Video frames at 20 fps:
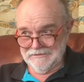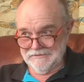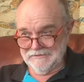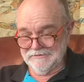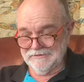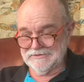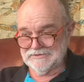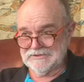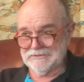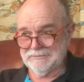
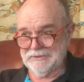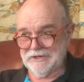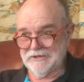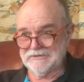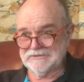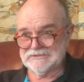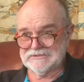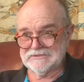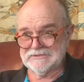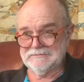losing
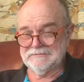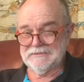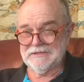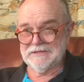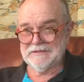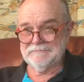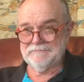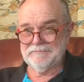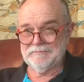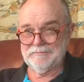boats
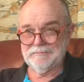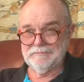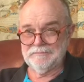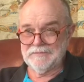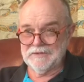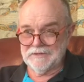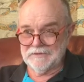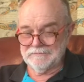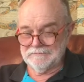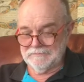and
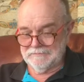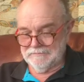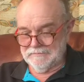you know,